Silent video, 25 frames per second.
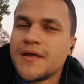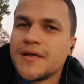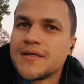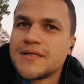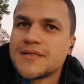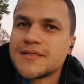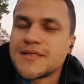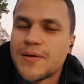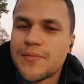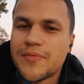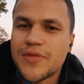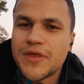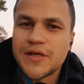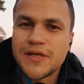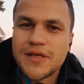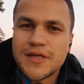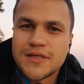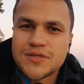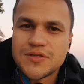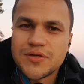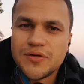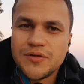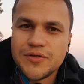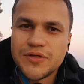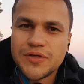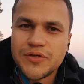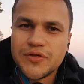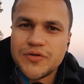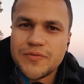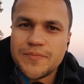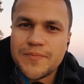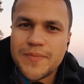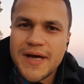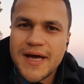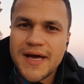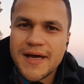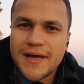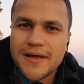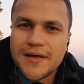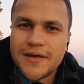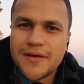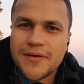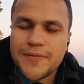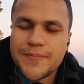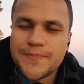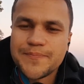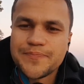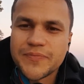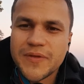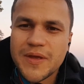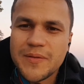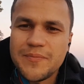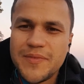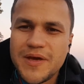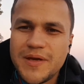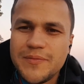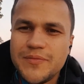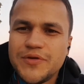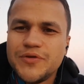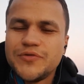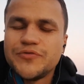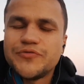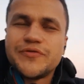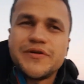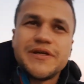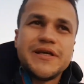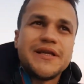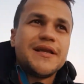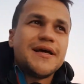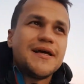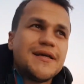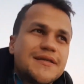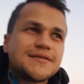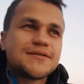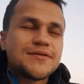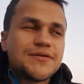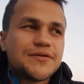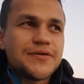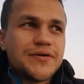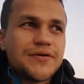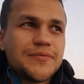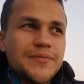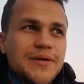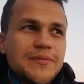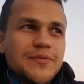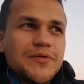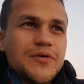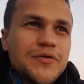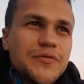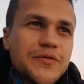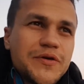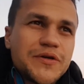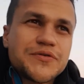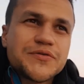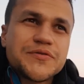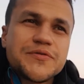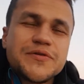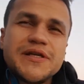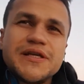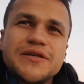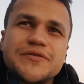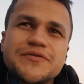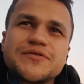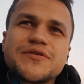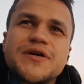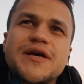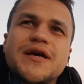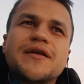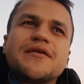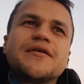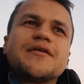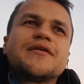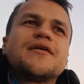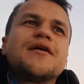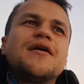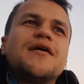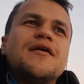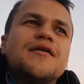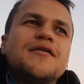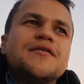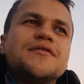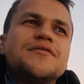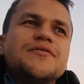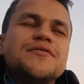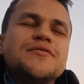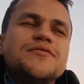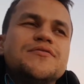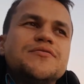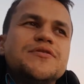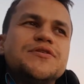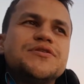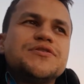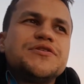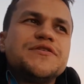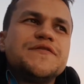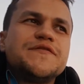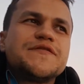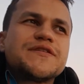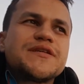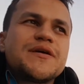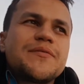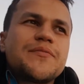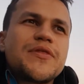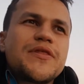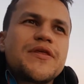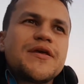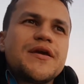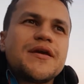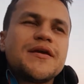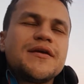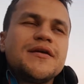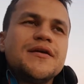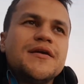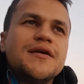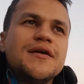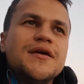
something that's holding you back. maybe you realized, maybe you were truly trying hard to achieve something.